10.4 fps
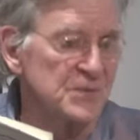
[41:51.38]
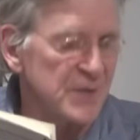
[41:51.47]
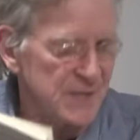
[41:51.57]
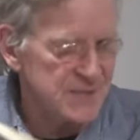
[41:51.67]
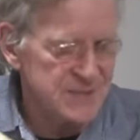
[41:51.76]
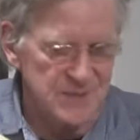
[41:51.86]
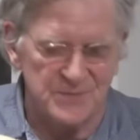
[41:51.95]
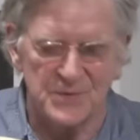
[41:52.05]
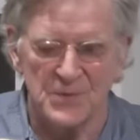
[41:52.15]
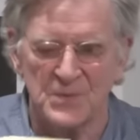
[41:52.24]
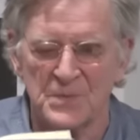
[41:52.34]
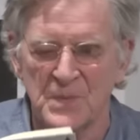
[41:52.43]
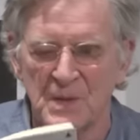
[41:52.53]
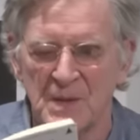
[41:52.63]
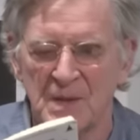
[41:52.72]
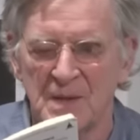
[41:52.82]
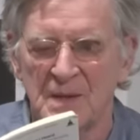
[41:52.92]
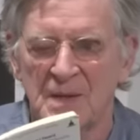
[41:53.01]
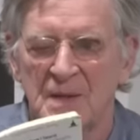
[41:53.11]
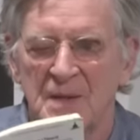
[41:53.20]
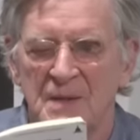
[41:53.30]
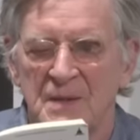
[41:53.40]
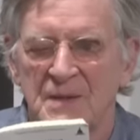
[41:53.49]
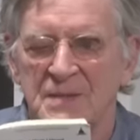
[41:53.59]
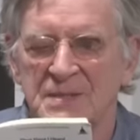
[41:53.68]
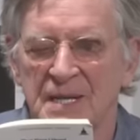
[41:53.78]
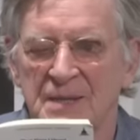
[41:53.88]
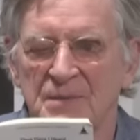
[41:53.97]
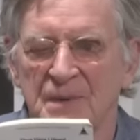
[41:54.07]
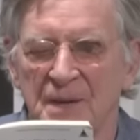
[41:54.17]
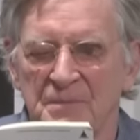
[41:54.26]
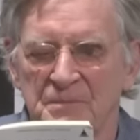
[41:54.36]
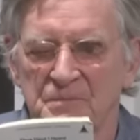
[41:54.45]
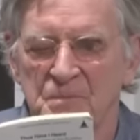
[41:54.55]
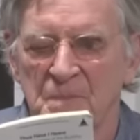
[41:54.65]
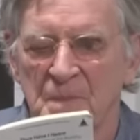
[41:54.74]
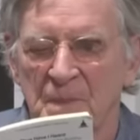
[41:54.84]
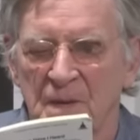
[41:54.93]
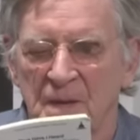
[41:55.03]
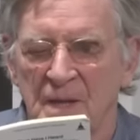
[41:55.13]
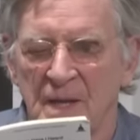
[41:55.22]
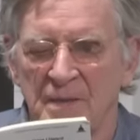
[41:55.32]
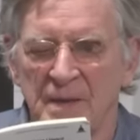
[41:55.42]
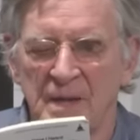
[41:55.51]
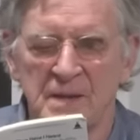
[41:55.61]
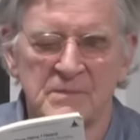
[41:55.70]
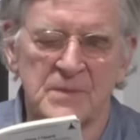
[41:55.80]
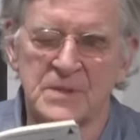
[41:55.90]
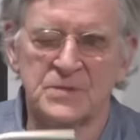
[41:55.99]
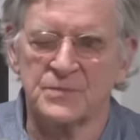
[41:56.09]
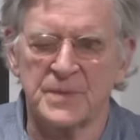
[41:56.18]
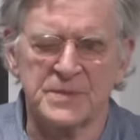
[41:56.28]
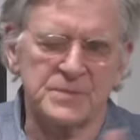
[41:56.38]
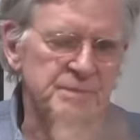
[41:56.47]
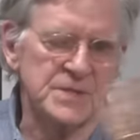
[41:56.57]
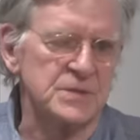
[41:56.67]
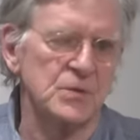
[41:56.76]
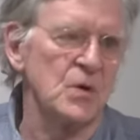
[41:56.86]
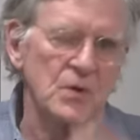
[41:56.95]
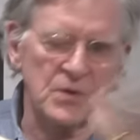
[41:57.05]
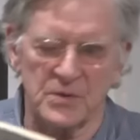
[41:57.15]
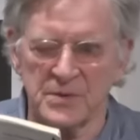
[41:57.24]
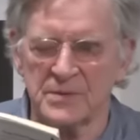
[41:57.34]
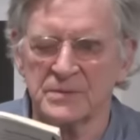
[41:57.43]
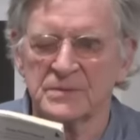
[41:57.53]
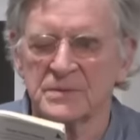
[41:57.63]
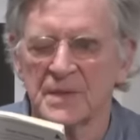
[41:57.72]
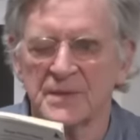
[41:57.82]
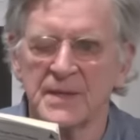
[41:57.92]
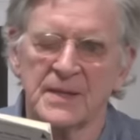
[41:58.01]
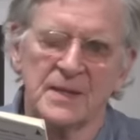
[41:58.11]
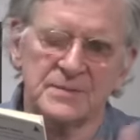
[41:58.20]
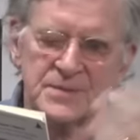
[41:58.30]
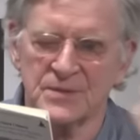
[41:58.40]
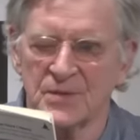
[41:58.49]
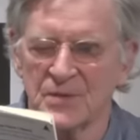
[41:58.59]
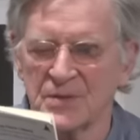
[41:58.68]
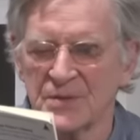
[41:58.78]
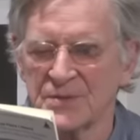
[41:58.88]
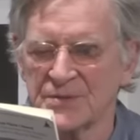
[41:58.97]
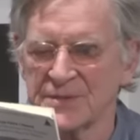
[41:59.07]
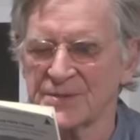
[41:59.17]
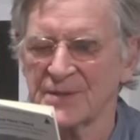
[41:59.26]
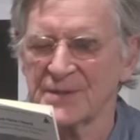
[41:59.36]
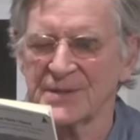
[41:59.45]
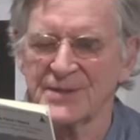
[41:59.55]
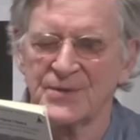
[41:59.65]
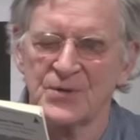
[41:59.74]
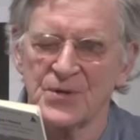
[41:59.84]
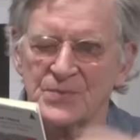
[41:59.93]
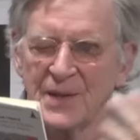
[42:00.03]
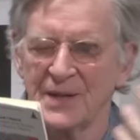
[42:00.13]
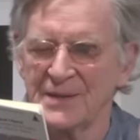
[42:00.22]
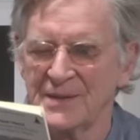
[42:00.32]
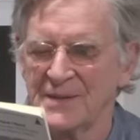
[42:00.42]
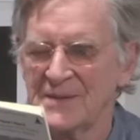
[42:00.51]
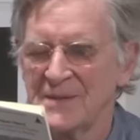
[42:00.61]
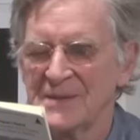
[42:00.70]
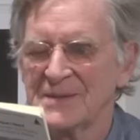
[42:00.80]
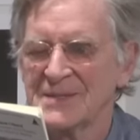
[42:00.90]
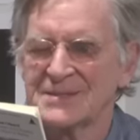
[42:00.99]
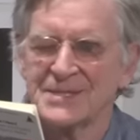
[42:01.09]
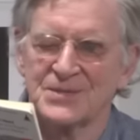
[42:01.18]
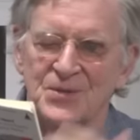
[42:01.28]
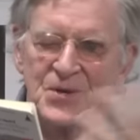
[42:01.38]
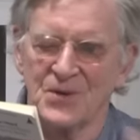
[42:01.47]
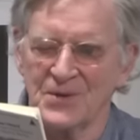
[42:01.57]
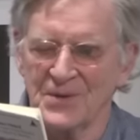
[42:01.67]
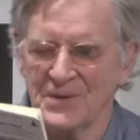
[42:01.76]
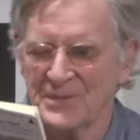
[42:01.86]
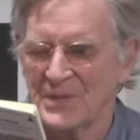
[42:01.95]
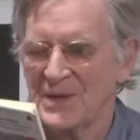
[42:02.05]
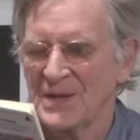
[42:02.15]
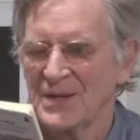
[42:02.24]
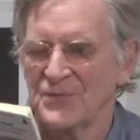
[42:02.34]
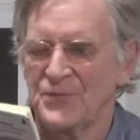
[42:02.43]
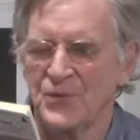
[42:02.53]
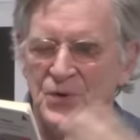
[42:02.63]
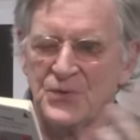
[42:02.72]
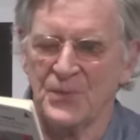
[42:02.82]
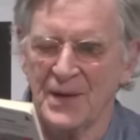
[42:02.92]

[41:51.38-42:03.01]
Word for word: unrealistic view. Second one, and then this is much, just longer, you know. And then now it's also eternity. And third one is just longer. And fourth